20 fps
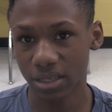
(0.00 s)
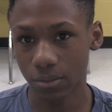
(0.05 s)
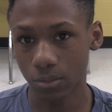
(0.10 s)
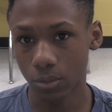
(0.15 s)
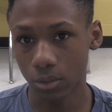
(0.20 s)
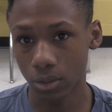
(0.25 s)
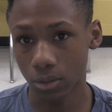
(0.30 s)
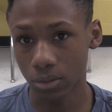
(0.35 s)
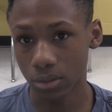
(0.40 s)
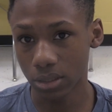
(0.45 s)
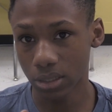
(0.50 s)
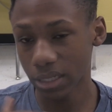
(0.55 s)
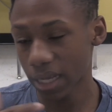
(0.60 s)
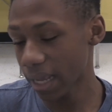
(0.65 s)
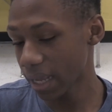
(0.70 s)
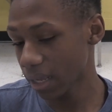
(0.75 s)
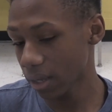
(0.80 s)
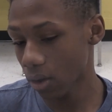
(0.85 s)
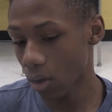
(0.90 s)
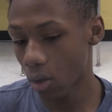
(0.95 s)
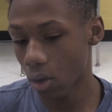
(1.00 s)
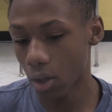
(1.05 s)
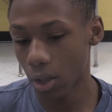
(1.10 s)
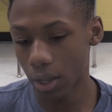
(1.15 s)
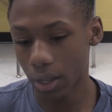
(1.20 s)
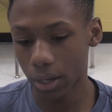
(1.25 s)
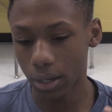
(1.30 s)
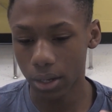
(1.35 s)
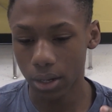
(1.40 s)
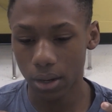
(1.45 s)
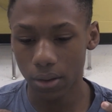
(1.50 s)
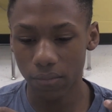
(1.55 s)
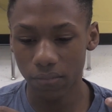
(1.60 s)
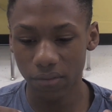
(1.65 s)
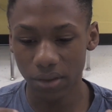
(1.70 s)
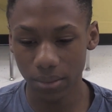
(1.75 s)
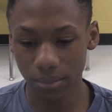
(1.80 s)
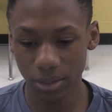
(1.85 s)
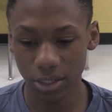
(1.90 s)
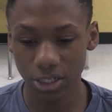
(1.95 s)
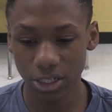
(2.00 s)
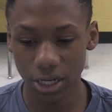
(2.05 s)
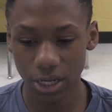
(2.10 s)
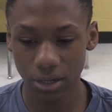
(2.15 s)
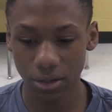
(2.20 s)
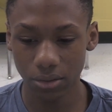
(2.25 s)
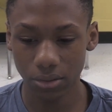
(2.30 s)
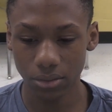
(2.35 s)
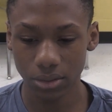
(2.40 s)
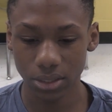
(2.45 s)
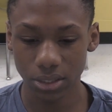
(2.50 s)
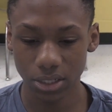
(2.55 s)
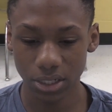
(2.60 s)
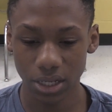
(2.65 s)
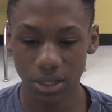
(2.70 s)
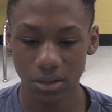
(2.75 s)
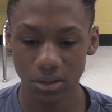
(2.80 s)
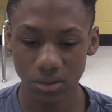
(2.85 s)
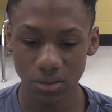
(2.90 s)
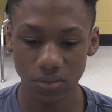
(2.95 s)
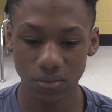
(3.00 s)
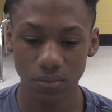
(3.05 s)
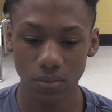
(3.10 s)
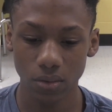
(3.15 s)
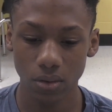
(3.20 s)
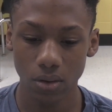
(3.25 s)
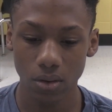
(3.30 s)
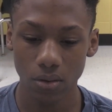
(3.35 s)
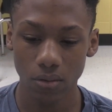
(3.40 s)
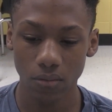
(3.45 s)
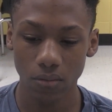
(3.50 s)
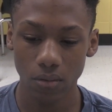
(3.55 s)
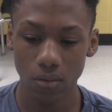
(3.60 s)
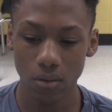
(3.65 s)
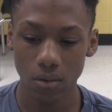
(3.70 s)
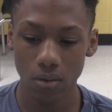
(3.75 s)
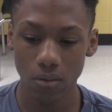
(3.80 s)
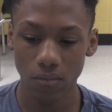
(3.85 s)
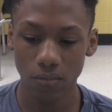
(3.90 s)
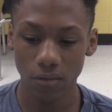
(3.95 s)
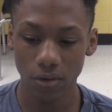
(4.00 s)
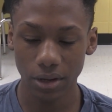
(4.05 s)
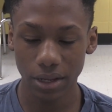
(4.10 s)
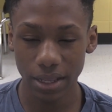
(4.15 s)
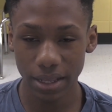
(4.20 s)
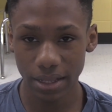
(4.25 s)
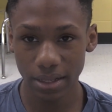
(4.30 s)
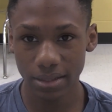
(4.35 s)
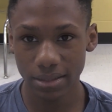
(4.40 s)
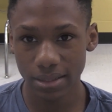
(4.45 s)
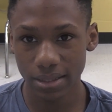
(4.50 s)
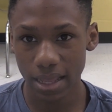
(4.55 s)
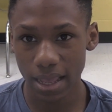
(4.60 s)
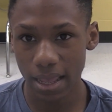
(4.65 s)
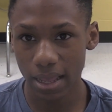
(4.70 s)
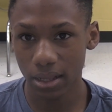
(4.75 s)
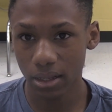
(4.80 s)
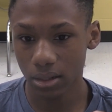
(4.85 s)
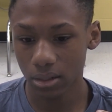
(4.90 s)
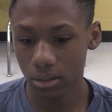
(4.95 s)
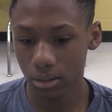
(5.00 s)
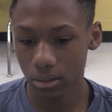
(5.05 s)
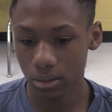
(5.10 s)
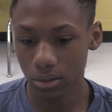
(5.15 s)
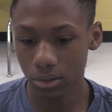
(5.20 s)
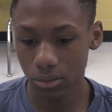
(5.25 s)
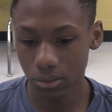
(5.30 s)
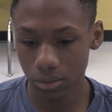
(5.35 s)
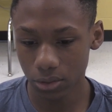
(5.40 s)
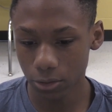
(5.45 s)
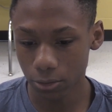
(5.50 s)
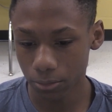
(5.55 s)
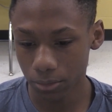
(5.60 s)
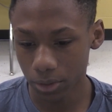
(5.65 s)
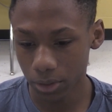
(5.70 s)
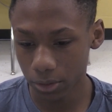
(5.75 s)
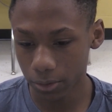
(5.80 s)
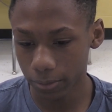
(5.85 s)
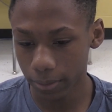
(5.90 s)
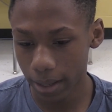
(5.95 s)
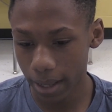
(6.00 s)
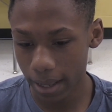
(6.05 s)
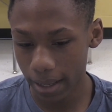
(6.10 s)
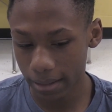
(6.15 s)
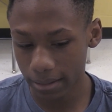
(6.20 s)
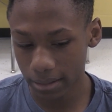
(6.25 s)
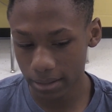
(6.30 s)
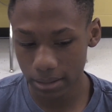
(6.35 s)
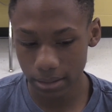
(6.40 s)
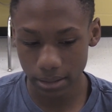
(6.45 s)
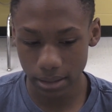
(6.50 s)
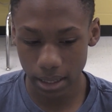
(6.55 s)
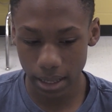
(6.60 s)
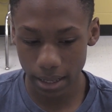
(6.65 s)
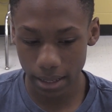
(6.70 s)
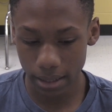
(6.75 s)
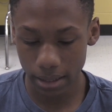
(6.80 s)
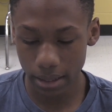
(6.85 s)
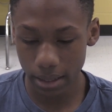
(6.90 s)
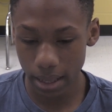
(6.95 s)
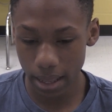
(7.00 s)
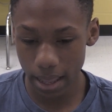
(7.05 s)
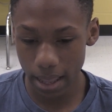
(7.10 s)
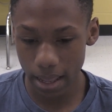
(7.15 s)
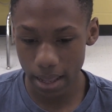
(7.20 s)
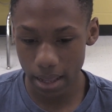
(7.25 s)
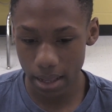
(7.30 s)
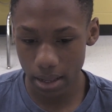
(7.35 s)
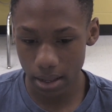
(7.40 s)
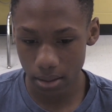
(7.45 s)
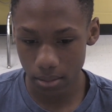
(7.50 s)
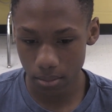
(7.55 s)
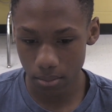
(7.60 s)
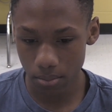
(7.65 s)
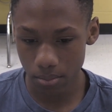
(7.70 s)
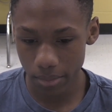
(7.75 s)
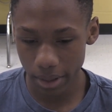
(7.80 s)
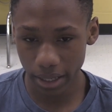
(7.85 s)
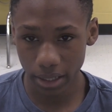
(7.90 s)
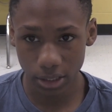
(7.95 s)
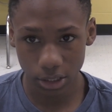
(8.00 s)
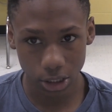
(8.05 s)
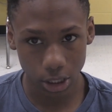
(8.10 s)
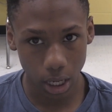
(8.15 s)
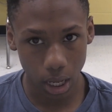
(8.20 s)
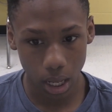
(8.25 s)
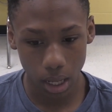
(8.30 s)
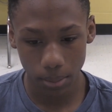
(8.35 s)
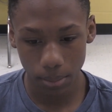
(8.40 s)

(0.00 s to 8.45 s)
it will take on family channels and channels for kids that use YouTube as like a main job.